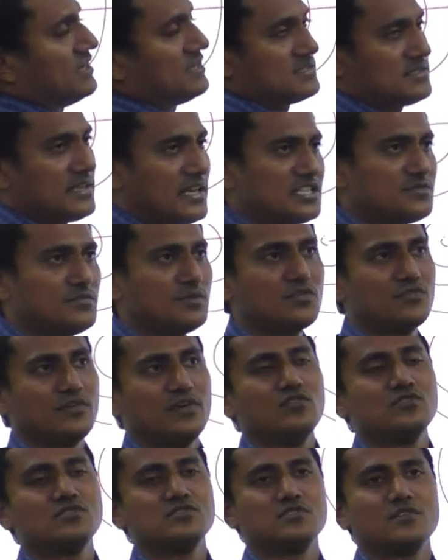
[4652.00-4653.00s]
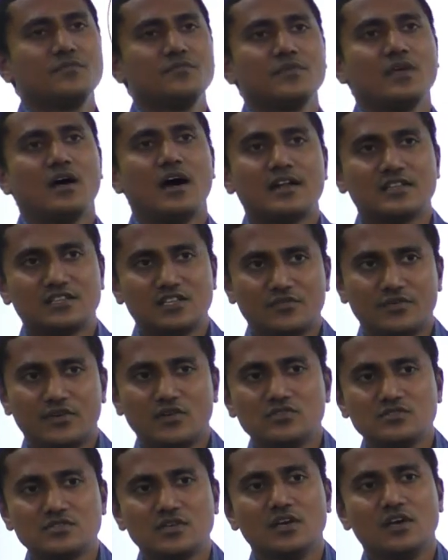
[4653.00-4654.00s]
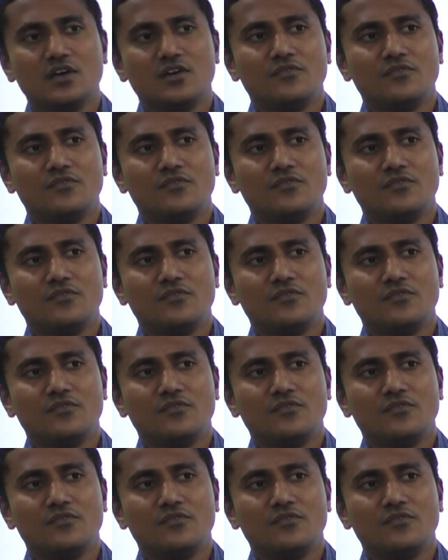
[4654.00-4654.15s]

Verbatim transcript: Seismic waves are the waves